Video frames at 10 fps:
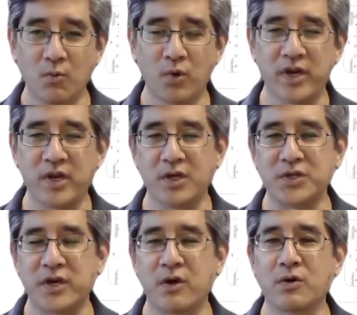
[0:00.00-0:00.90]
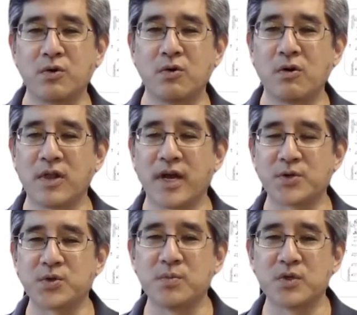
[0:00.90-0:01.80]
What is here on Google
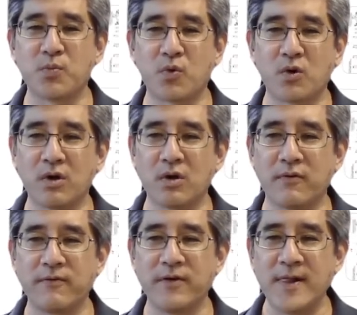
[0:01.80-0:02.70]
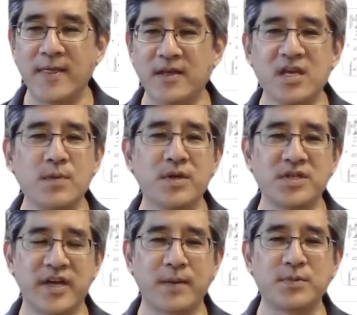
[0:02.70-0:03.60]
Classroom is more of keeping
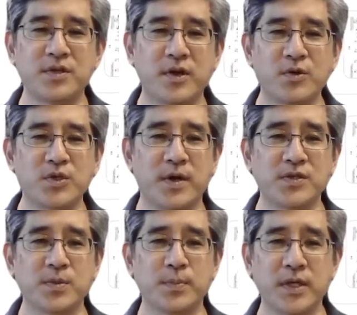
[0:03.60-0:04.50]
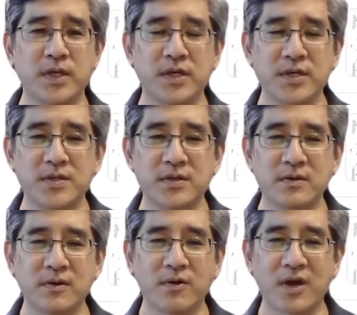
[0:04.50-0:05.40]
tabs of their responsibilities,
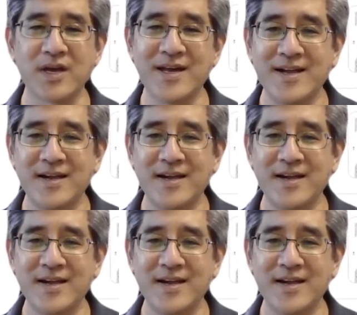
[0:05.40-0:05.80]
okay?